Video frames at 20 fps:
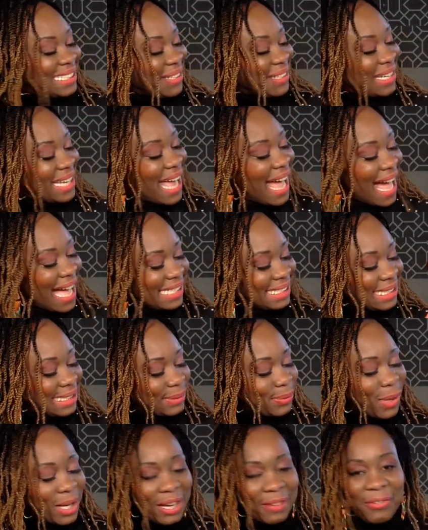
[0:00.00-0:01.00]
so it has this
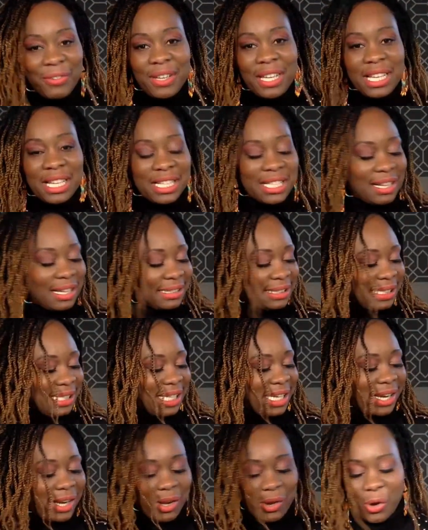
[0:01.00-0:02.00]
wonderful little nozzle
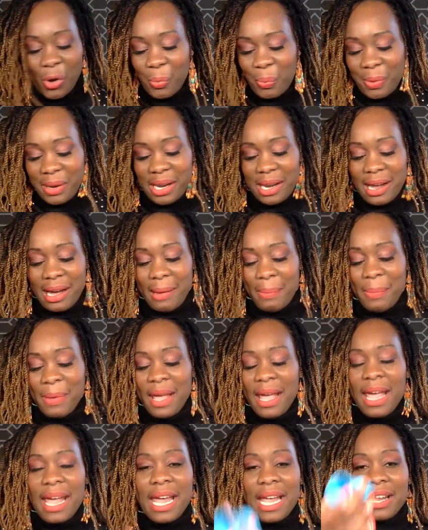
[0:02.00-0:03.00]
here. You open it up,
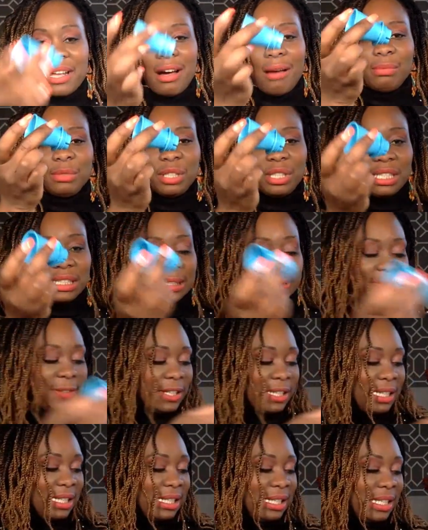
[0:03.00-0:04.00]
it comes with this
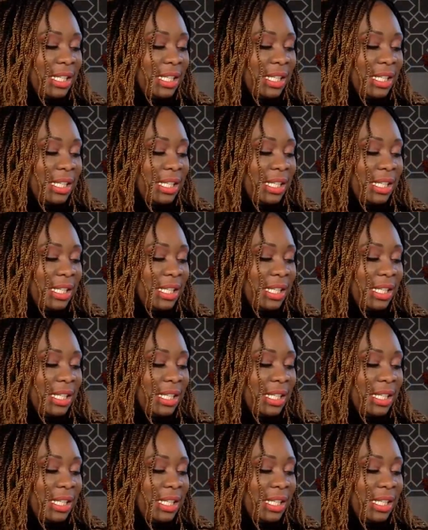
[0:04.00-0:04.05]
funnel.